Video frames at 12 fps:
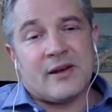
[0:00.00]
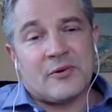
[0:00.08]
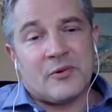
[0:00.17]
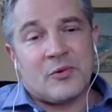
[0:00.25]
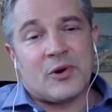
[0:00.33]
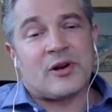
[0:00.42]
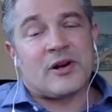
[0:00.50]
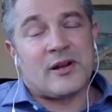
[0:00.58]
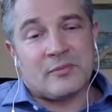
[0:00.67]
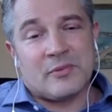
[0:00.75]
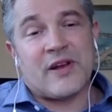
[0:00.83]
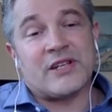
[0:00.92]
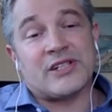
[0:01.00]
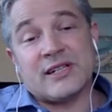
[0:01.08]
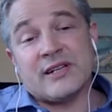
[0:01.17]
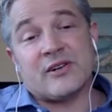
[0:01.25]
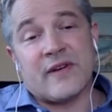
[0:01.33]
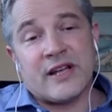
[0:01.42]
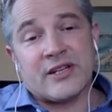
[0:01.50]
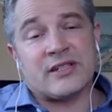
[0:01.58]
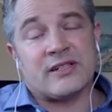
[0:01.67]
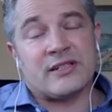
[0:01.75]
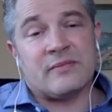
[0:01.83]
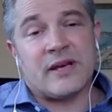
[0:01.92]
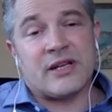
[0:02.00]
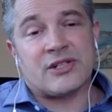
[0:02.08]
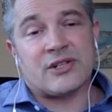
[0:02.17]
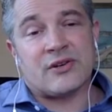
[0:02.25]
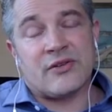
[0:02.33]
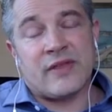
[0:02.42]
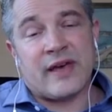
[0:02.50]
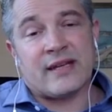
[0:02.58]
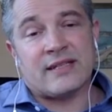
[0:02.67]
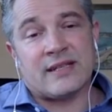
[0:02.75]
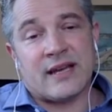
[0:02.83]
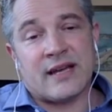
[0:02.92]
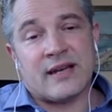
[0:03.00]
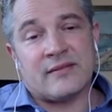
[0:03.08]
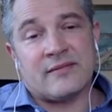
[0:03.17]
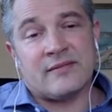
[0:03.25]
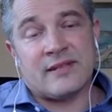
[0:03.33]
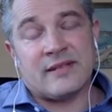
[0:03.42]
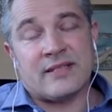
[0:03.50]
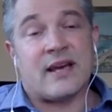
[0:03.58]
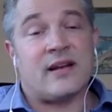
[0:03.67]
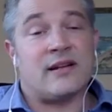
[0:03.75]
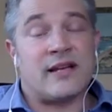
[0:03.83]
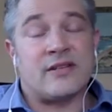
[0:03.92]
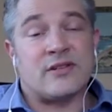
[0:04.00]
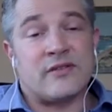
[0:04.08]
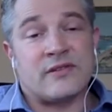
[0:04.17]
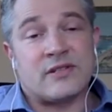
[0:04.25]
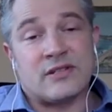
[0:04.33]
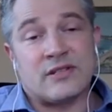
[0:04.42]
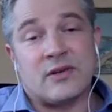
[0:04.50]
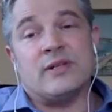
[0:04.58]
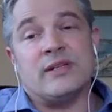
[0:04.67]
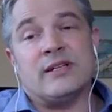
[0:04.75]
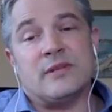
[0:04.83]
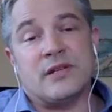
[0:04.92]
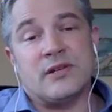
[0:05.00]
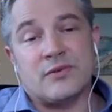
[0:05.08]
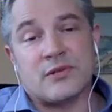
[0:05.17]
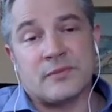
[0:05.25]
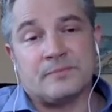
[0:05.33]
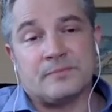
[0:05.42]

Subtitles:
work on prevention and intervention to make sure that these Title IX services don't need to be used.